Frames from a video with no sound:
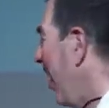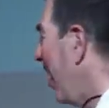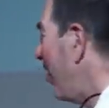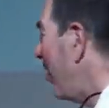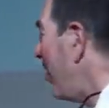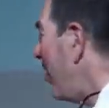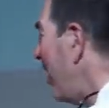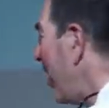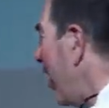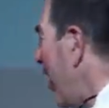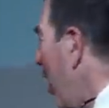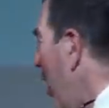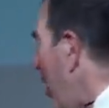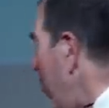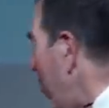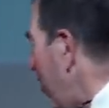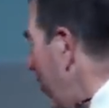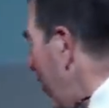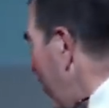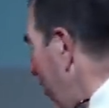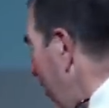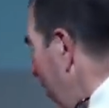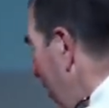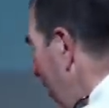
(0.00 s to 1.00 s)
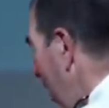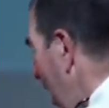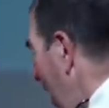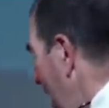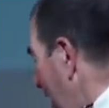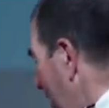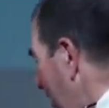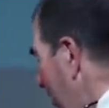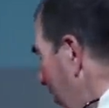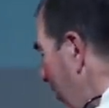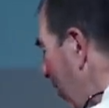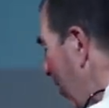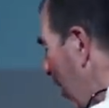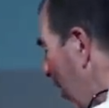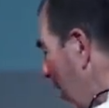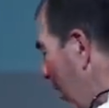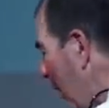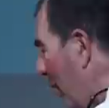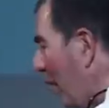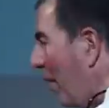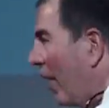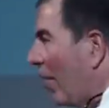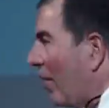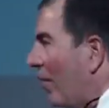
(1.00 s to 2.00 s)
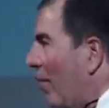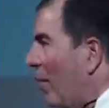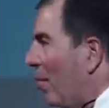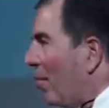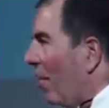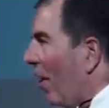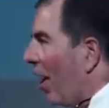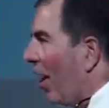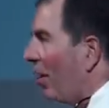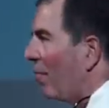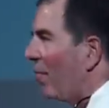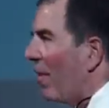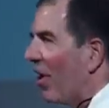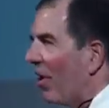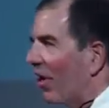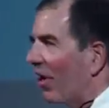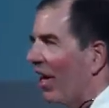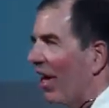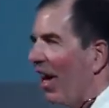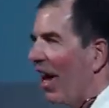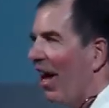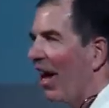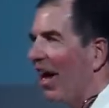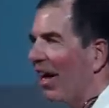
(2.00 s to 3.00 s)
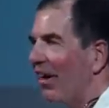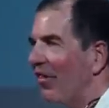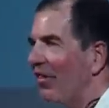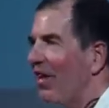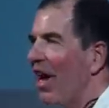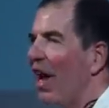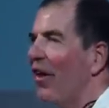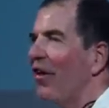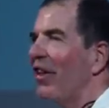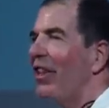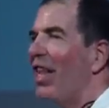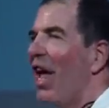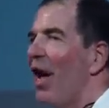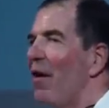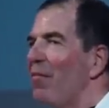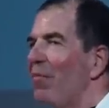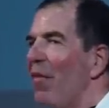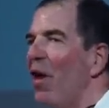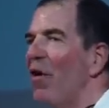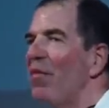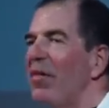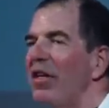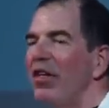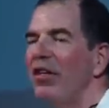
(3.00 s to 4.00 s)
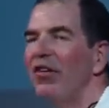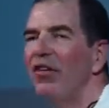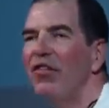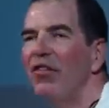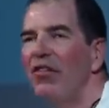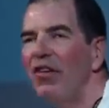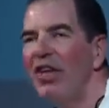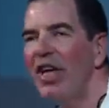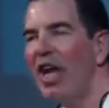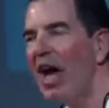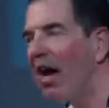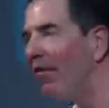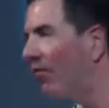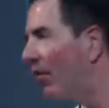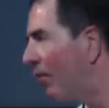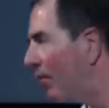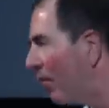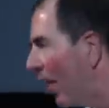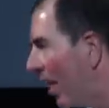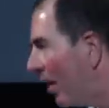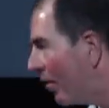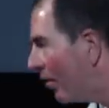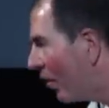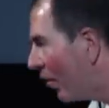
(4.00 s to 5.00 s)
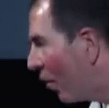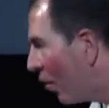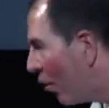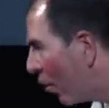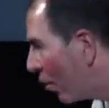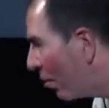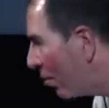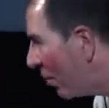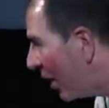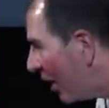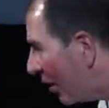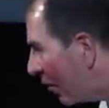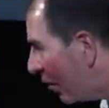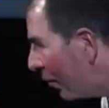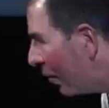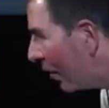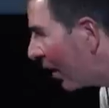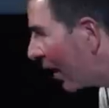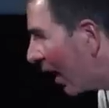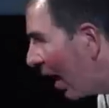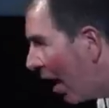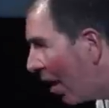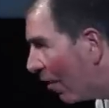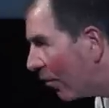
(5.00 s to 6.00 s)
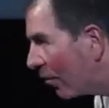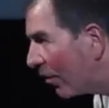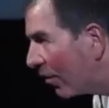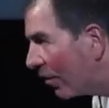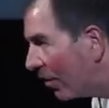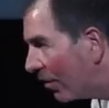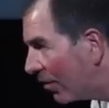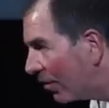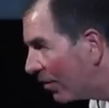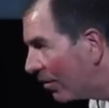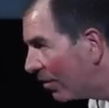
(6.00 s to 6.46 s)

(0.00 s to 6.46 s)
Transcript: And she comes and says, So, where's the bread, milk, and eggs? Now, at that moment, does she have the right to hold me to account?